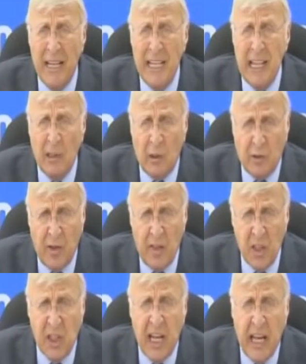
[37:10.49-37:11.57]
Red and yellow to
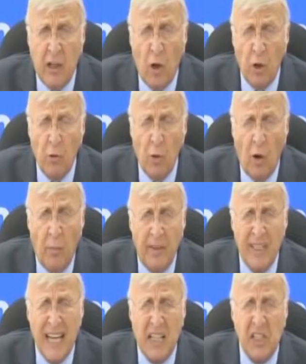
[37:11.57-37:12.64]
this day. Go to
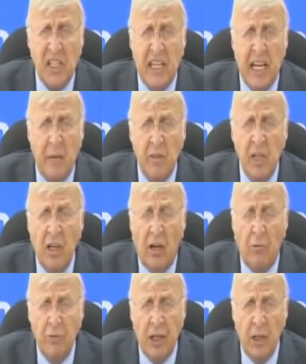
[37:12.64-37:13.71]
Rome, the taxi cabs
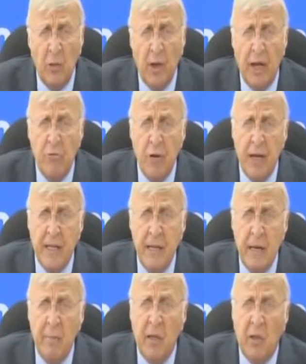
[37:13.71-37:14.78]
are yellow and
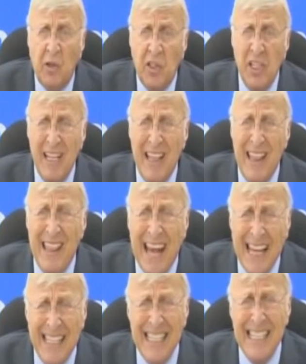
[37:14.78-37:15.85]
red, because
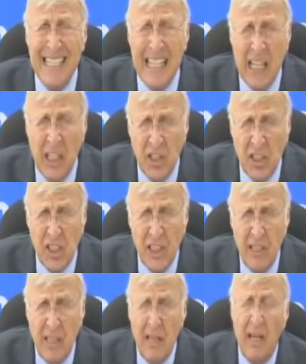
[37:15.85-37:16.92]
that is
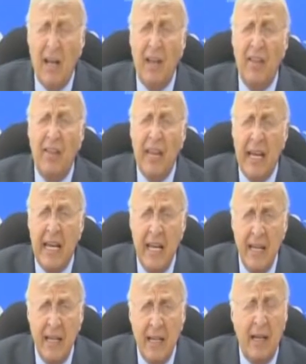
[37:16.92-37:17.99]

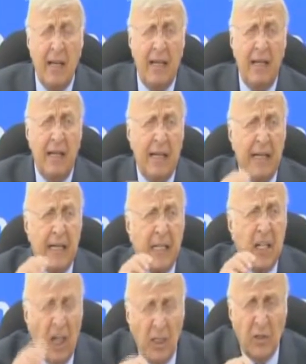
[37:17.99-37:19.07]
the
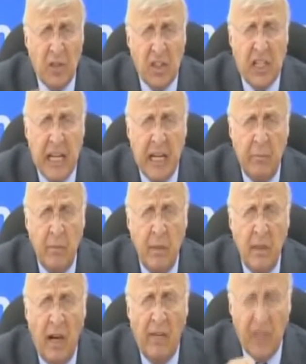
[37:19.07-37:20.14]
color
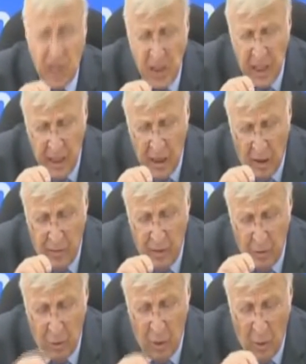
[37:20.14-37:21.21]
scheme of the city
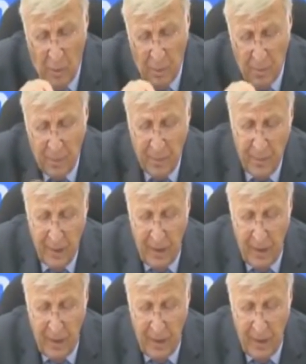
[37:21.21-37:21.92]
of Rome.